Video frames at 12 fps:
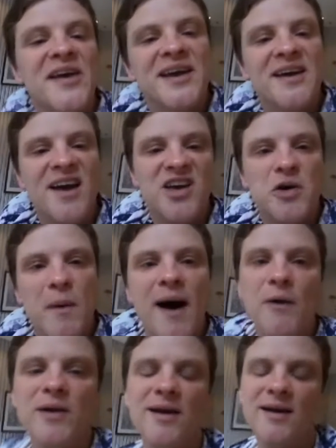they can kick you
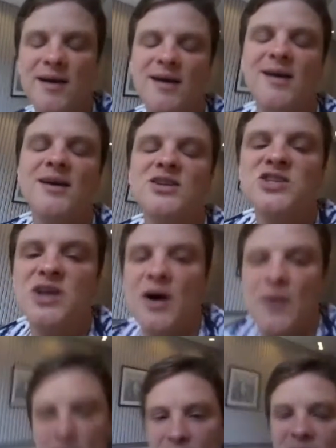out.
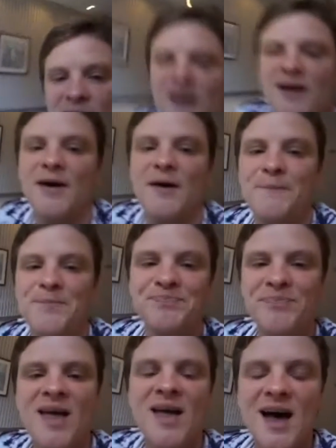So Uh,
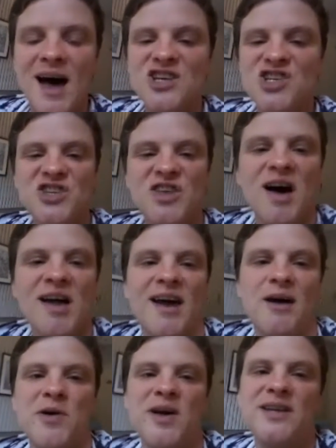I just thought
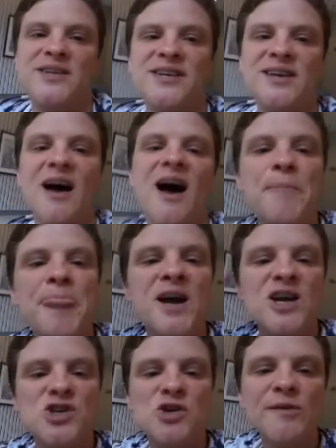I would uh,
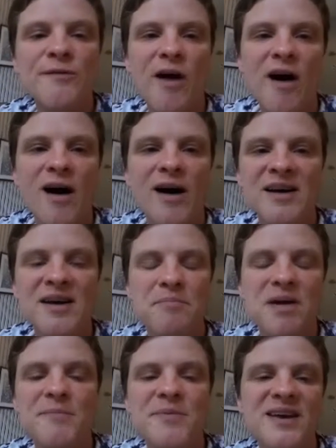shoot a vlog,
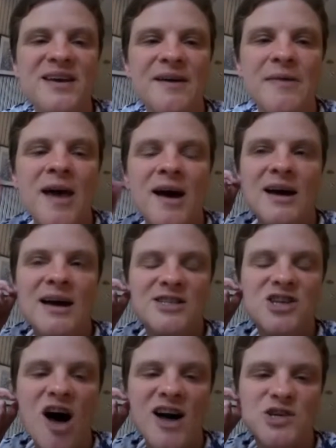maybe
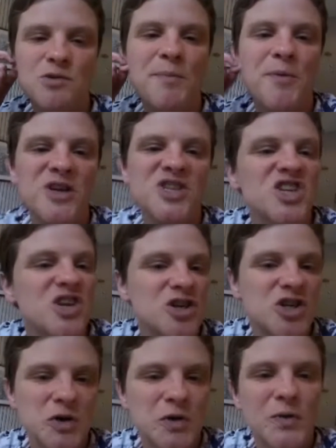talk to a person or
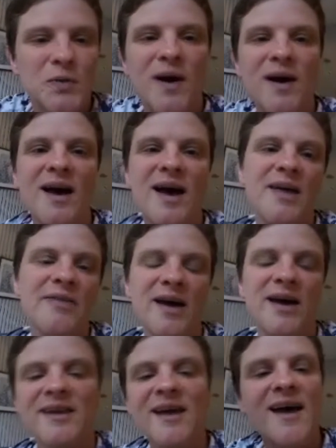two, and
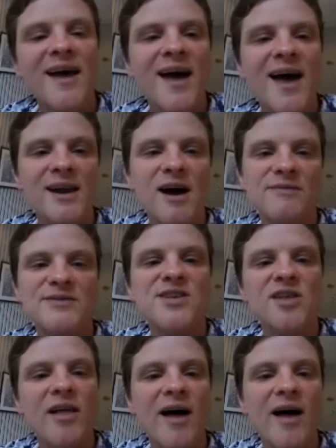then head off to the